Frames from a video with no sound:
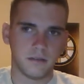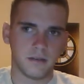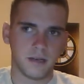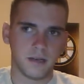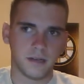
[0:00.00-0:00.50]

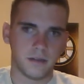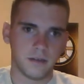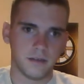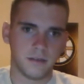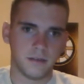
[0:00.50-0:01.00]

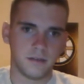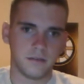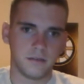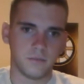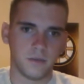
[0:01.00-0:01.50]
the
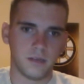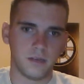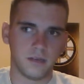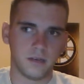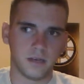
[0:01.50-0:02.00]

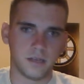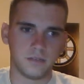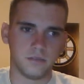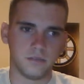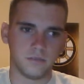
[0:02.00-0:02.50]
way I
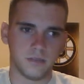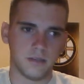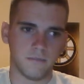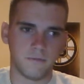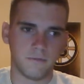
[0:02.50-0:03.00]
shoot with an
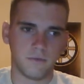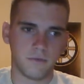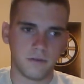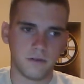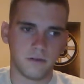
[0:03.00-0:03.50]
M4,
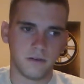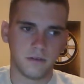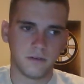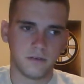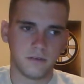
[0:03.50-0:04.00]

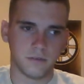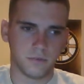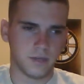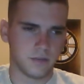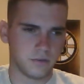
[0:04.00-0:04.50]
or the
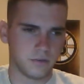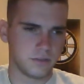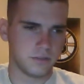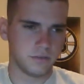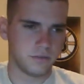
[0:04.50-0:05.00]
way I learned to
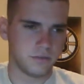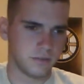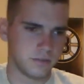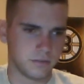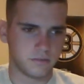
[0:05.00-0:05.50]
shoot an
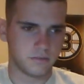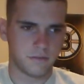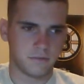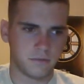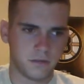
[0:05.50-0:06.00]
assault
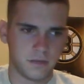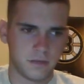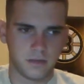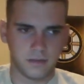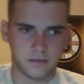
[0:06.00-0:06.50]
rifle,
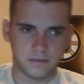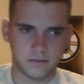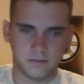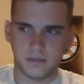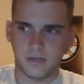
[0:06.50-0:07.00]
is
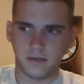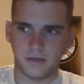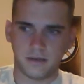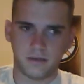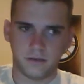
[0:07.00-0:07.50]
you take
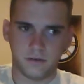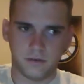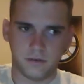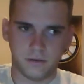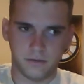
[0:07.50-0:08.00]

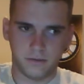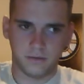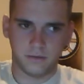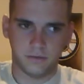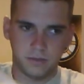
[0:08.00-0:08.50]
your
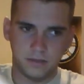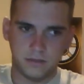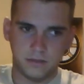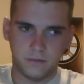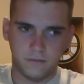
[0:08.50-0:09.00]

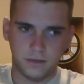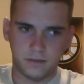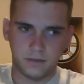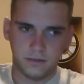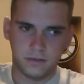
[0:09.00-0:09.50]
these 2
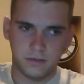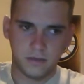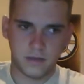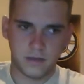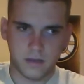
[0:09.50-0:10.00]
fingers
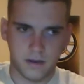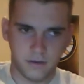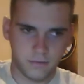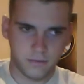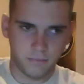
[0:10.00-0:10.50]

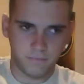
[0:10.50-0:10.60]
and you